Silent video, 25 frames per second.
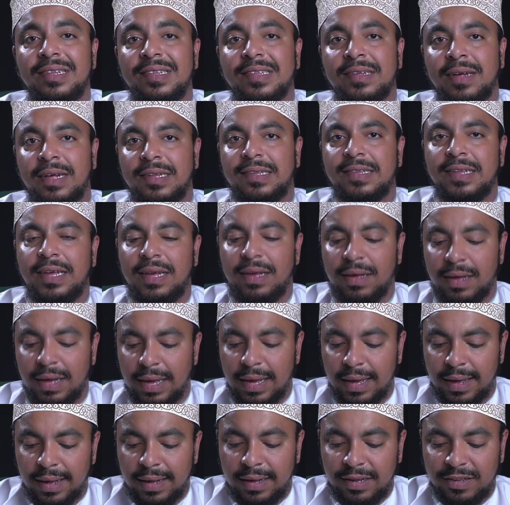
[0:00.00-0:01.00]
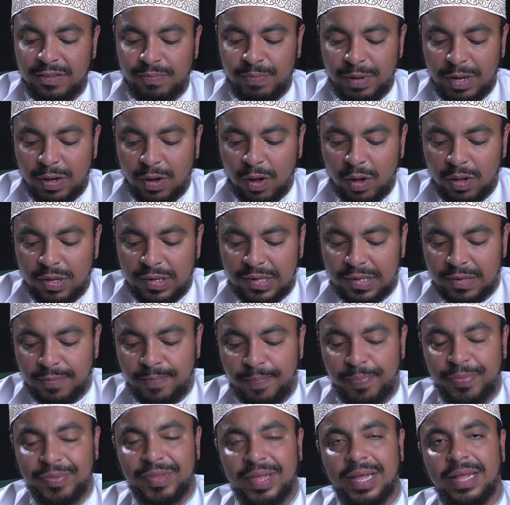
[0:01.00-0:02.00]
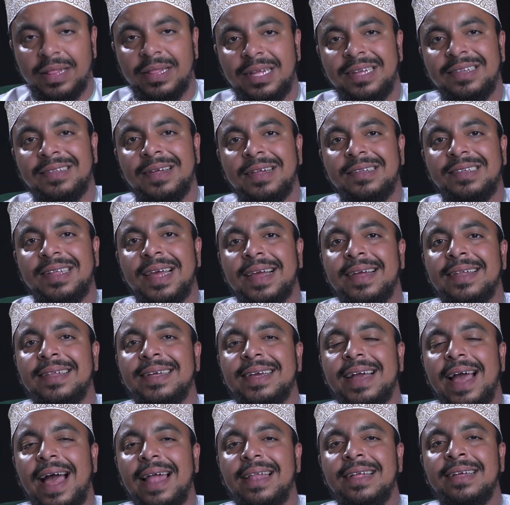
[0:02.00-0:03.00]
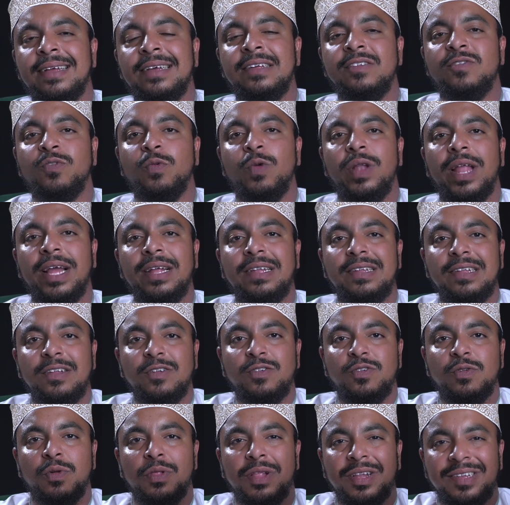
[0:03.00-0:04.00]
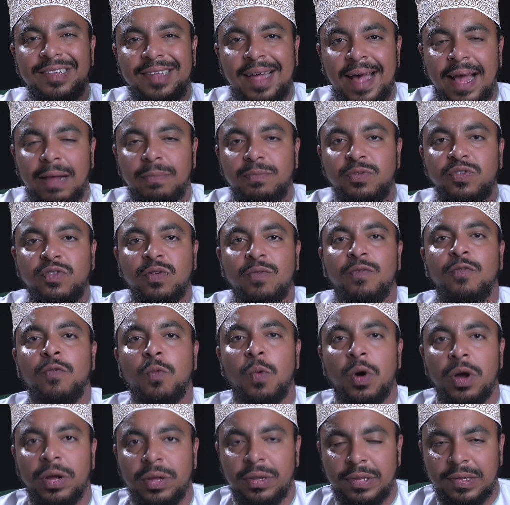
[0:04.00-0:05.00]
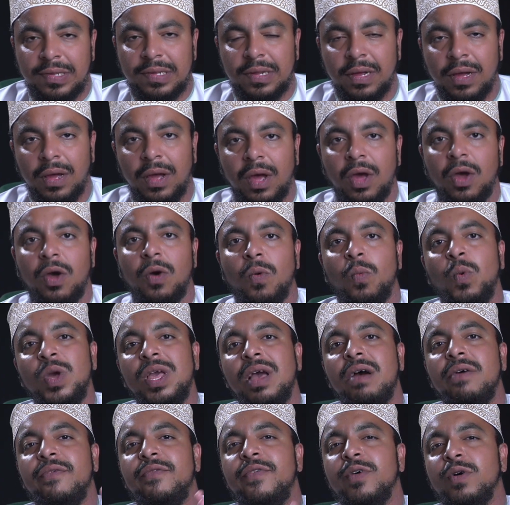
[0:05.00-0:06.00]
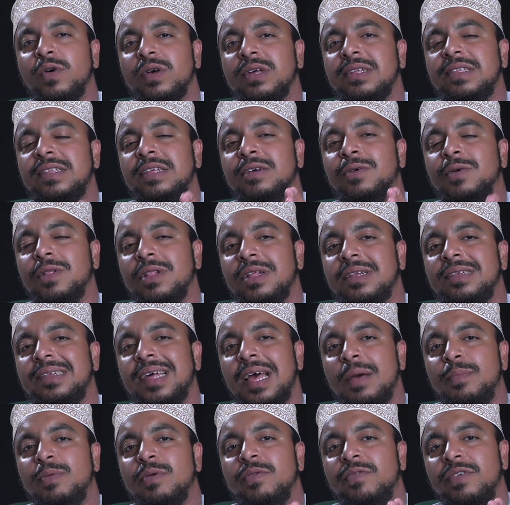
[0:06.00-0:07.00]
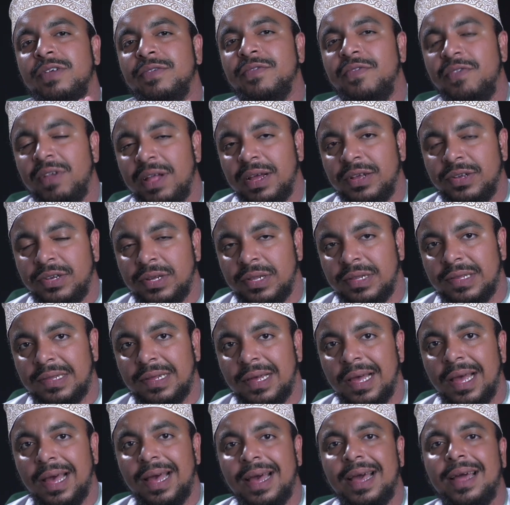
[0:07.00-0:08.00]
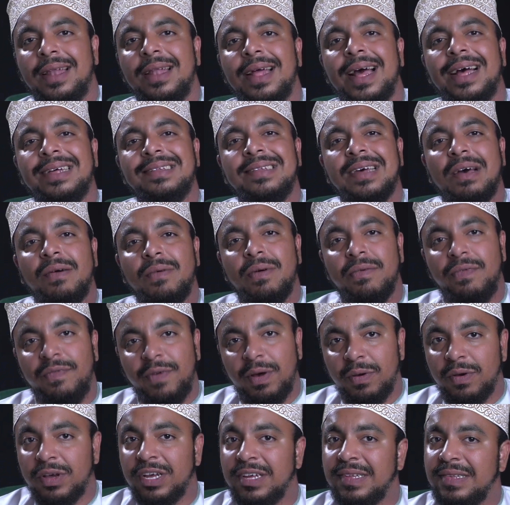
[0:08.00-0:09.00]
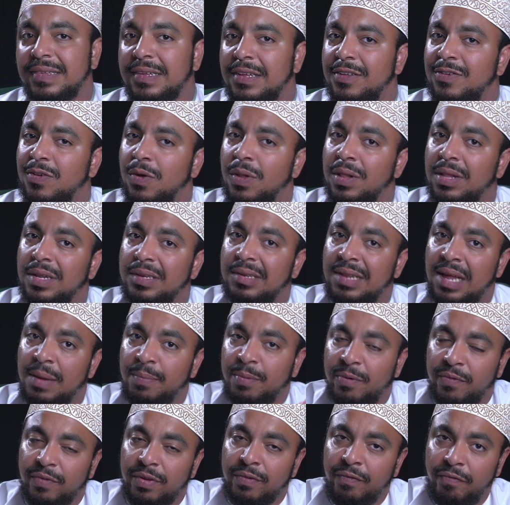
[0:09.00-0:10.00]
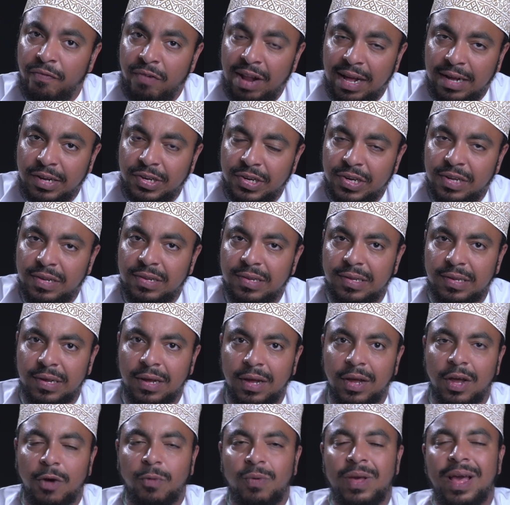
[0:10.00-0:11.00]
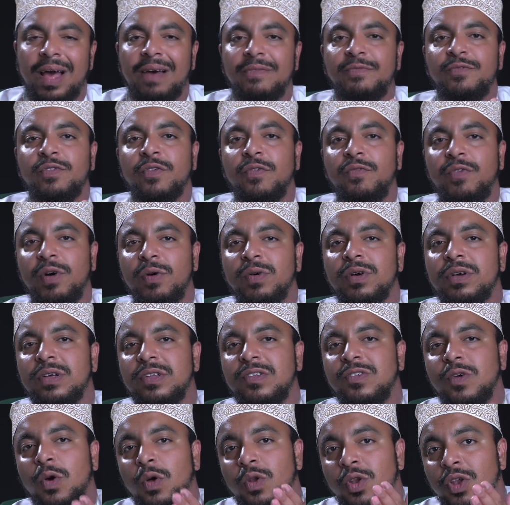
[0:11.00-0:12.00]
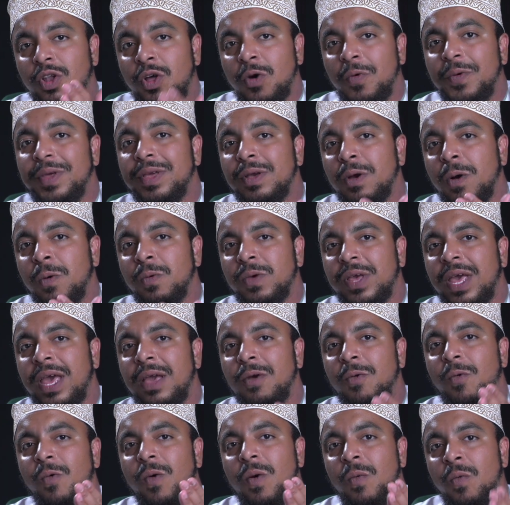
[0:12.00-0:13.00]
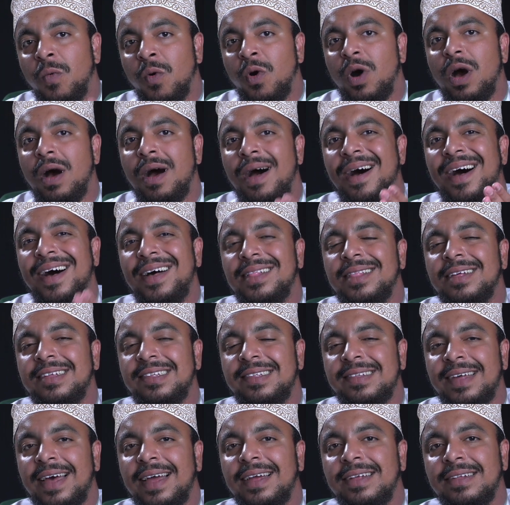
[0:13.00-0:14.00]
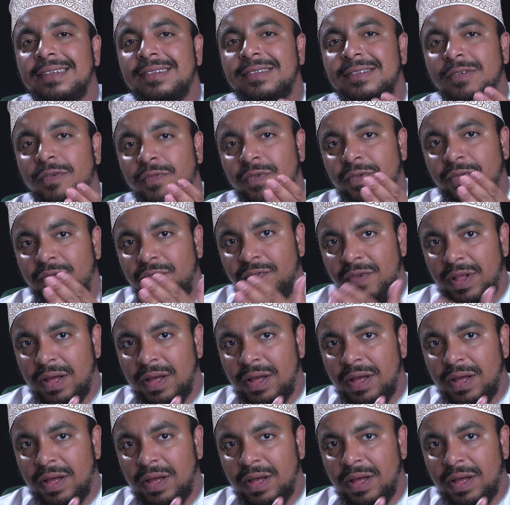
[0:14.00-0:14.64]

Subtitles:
discuss it is because these are technicalities related to the types of words. We are focusing on the type of inflections, and as our focus is on the type of inflections, we have to focus on knowing, okay, what are the signs of